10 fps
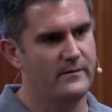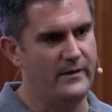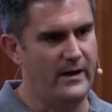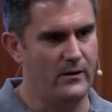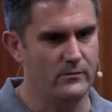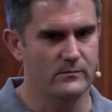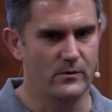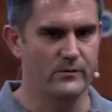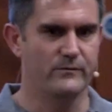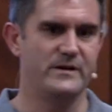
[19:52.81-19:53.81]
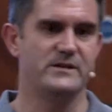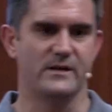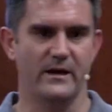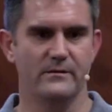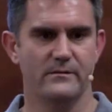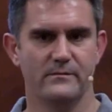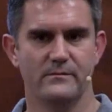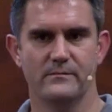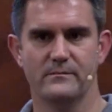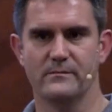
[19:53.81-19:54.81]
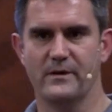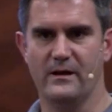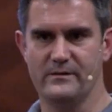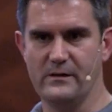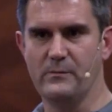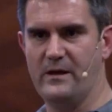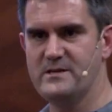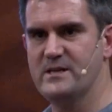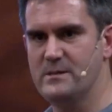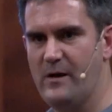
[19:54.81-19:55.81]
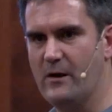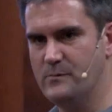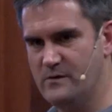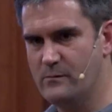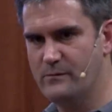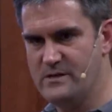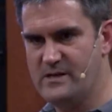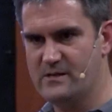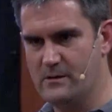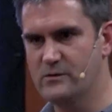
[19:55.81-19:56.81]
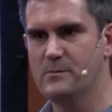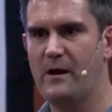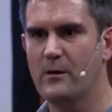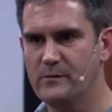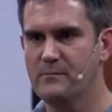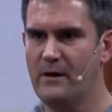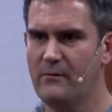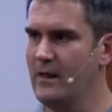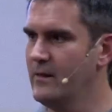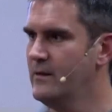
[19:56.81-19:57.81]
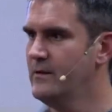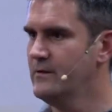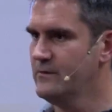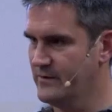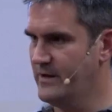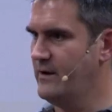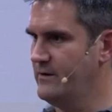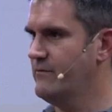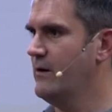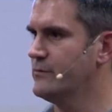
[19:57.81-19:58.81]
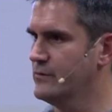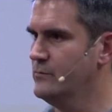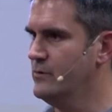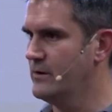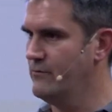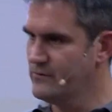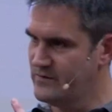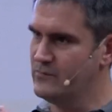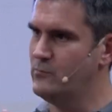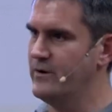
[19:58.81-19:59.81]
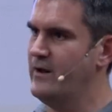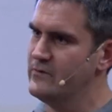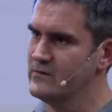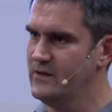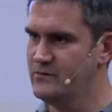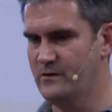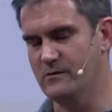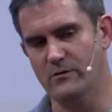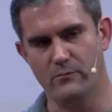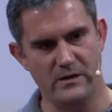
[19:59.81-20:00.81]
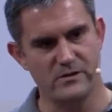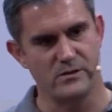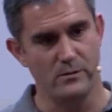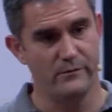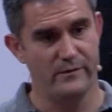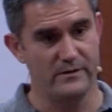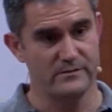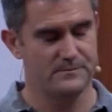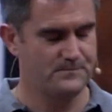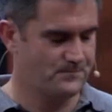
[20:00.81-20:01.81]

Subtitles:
Now, on vSAN, the ideal way to test the backups is to obviously test lots of backups in parallel to get an idea of how it's going to work. If you just test one in isolation, it's going to really skew the figures.